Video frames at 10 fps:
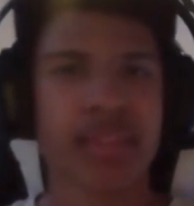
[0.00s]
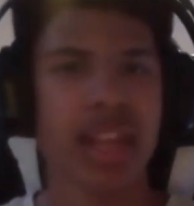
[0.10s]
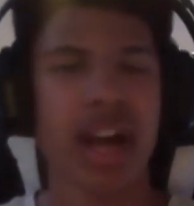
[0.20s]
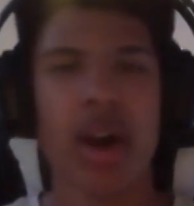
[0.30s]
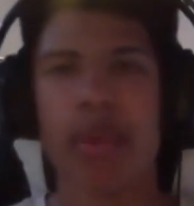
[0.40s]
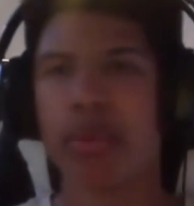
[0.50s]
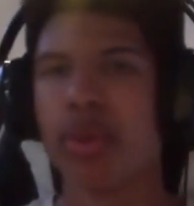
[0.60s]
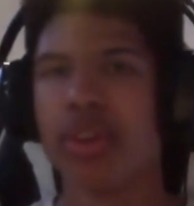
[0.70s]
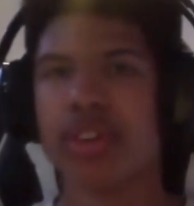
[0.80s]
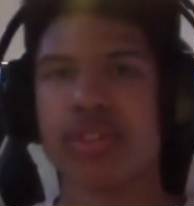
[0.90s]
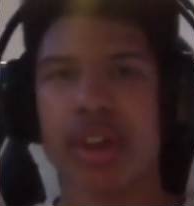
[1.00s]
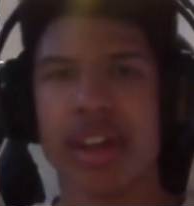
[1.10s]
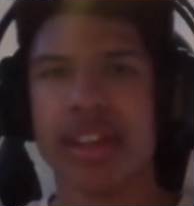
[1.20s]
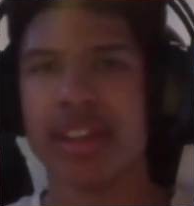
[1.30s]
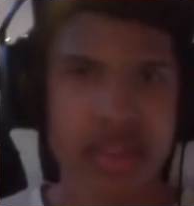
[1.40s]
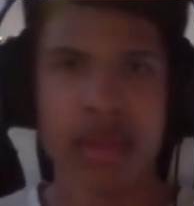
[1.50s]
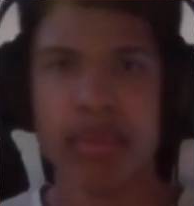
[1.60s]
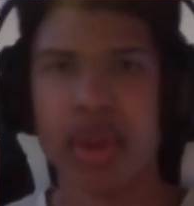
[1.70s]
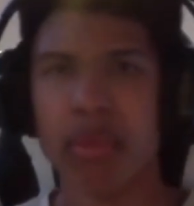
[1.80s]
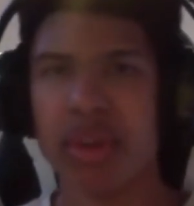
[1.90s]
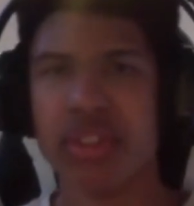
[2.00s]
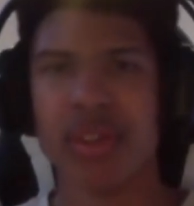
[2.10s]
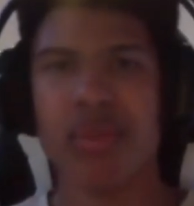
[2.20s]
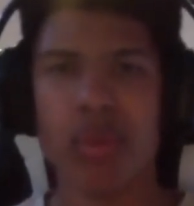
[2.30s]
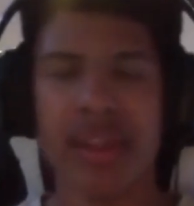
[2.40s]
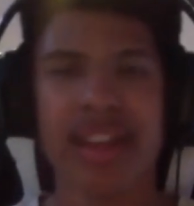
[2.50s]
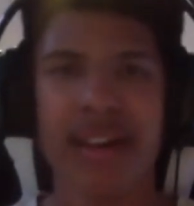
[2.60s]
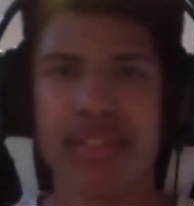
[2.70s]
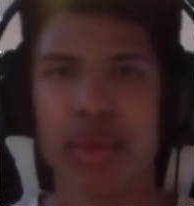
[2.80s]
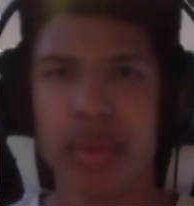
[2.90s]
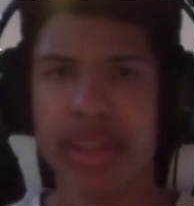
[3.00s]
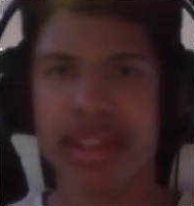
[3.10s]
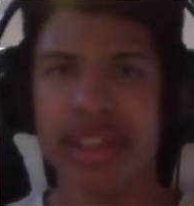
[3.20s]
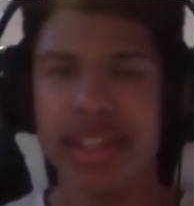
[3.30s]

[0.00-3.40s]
how I'm going to try and compare myself week after week,